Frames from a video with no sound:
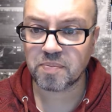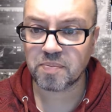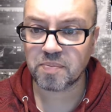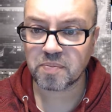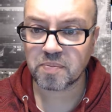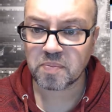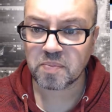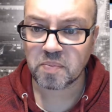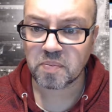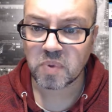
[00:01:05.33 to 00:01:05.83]

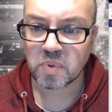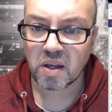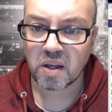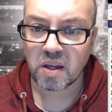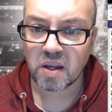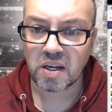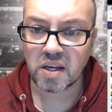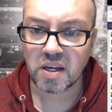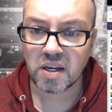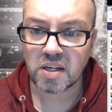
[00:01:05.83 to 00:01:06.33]
it's a
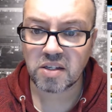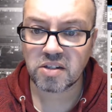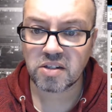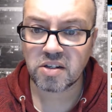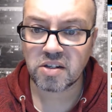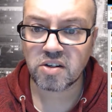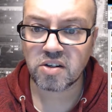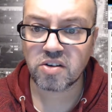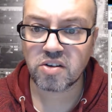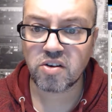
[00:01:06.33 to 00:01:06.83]
card
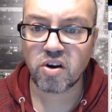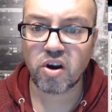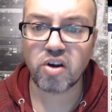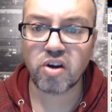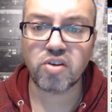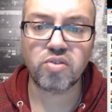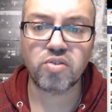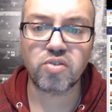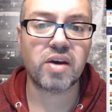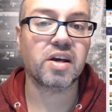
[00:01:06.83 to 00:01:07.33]
drafting. I
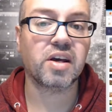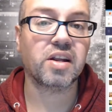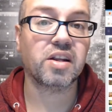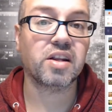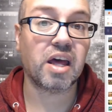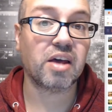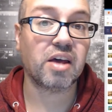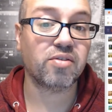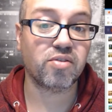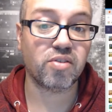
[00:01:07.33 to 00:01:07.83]
love
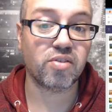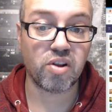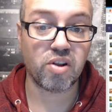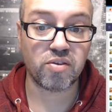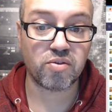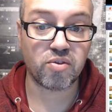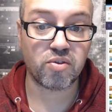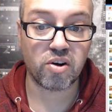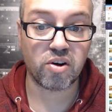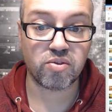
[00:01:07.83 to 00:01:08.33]
card
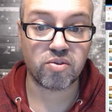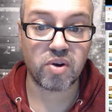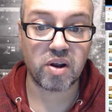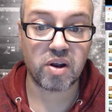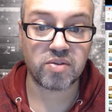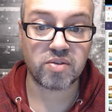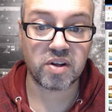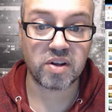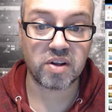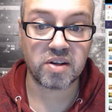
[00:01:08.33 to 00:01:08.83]
drafting
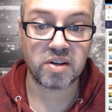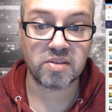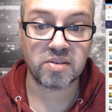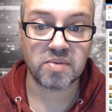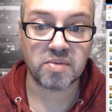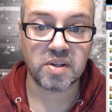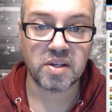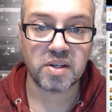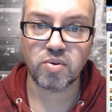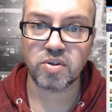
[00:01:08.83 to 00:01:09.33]
with
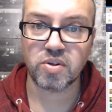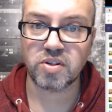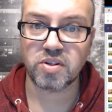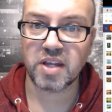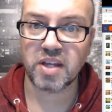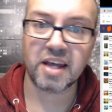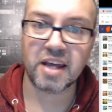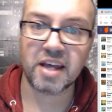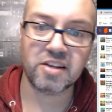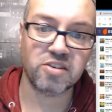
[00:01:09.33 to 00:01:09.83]
engine
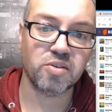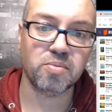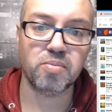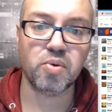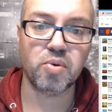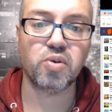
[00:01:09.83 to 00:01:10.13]
building in it.